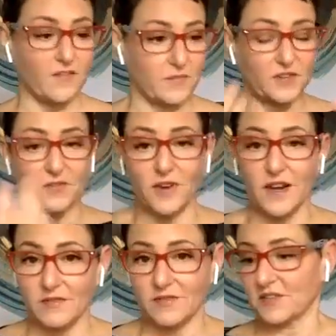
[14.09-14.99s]
I've been
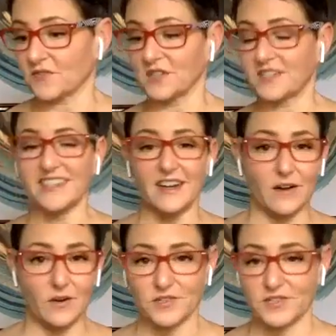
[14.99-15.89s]
afraid of this for
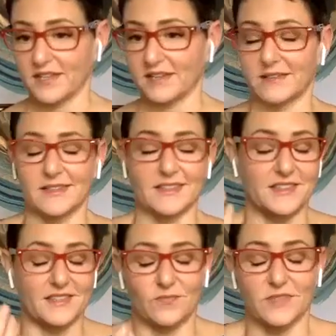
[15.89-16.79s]
years, and
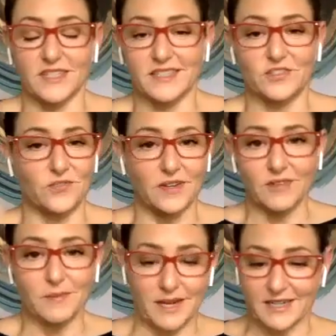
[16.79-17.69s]
this has really
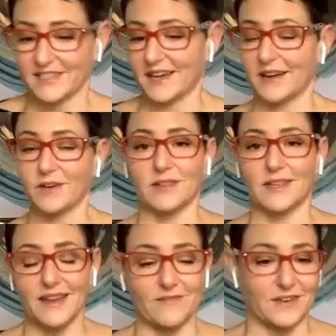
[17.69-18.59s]
driven my entire
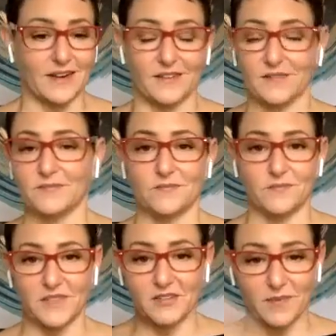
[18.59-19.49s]
life, and I've
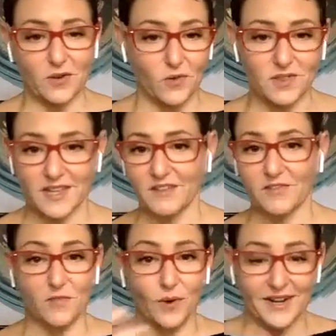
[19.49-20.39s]
lived my whole
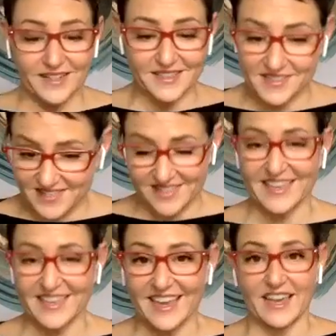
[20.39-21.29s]
life avoiding this
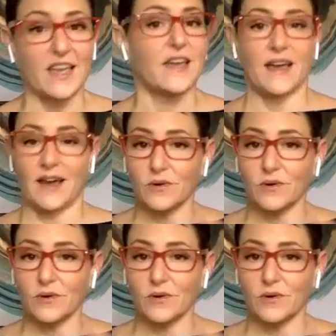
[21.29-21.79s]
thing.